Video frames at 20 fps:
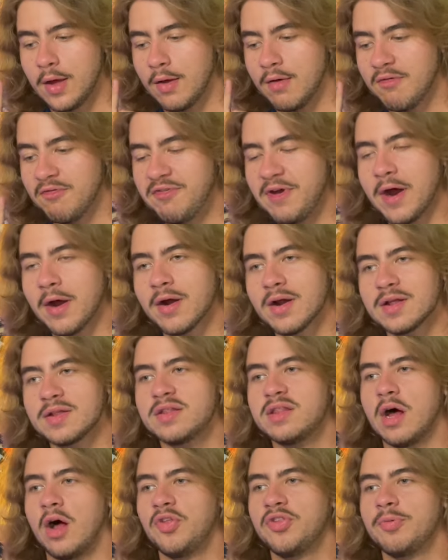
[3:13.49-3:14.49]
very
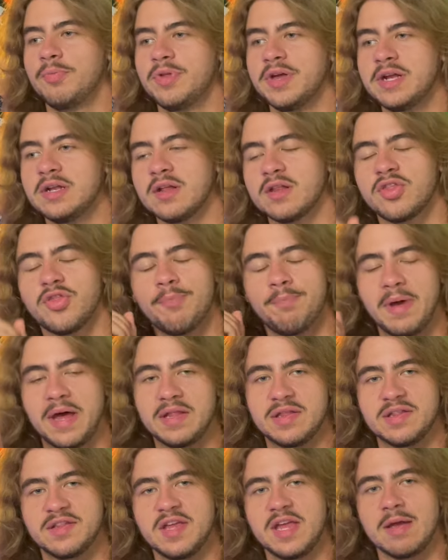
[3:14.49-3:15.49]
seldomly does the
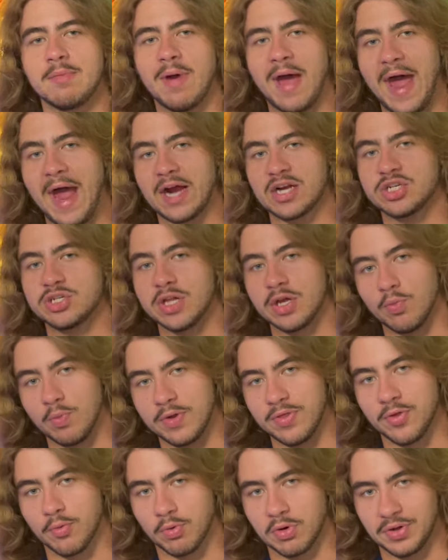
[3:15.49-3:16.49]
best team actually
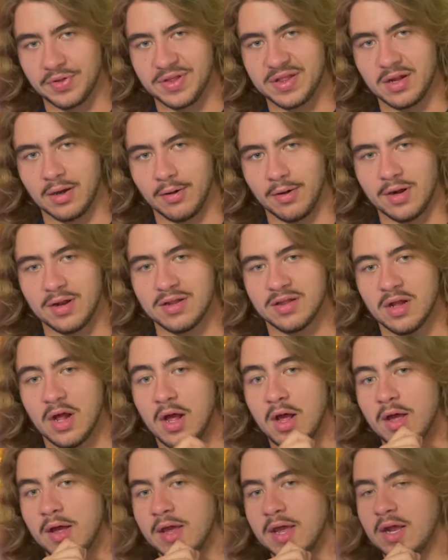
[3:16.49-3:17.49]
win the World Series
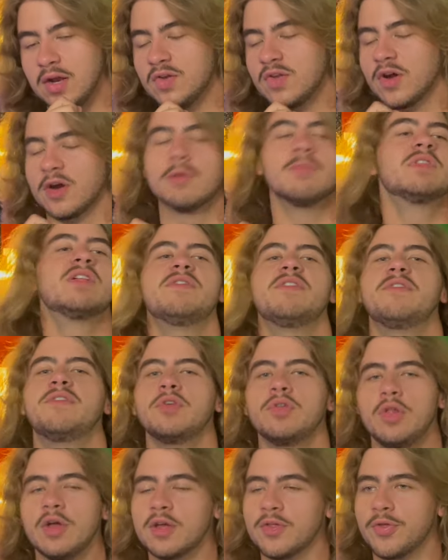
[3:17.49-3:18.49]
in terms of if
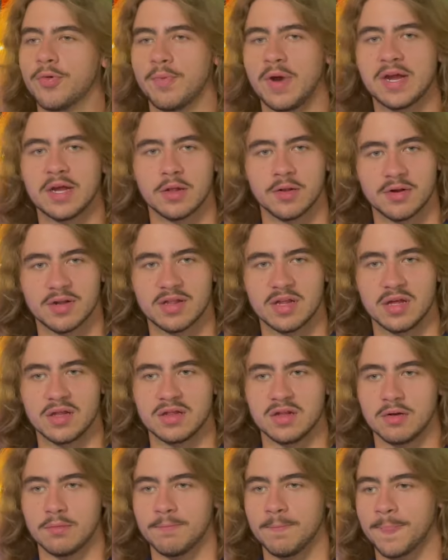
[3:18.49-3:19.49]
you look at the regular
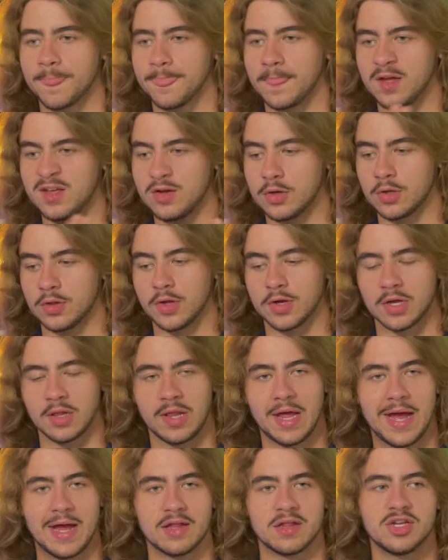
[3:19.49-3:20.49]
season. You can look at
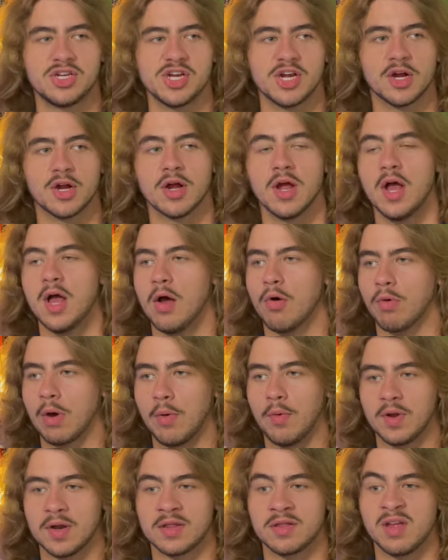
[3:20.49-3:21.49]
last year, or I
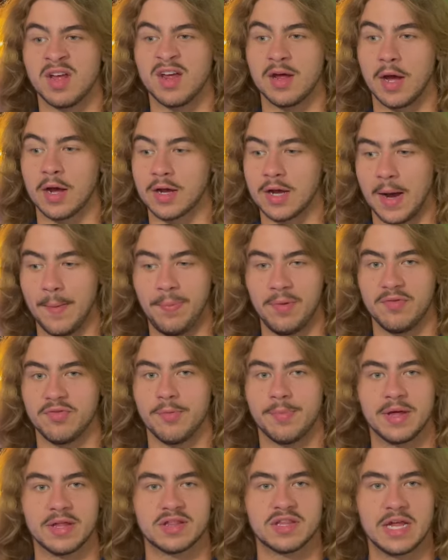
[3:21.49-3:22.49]
want to say a couple of
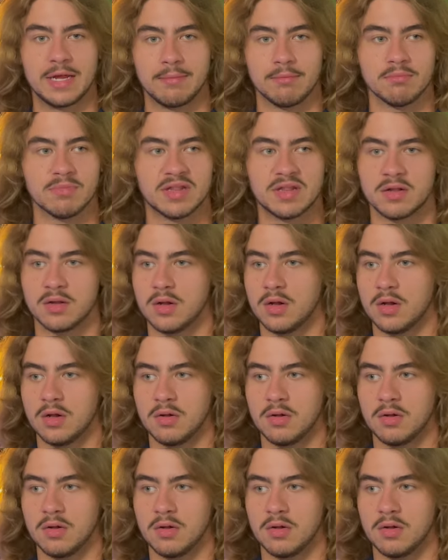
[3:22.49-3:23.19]
the best teams,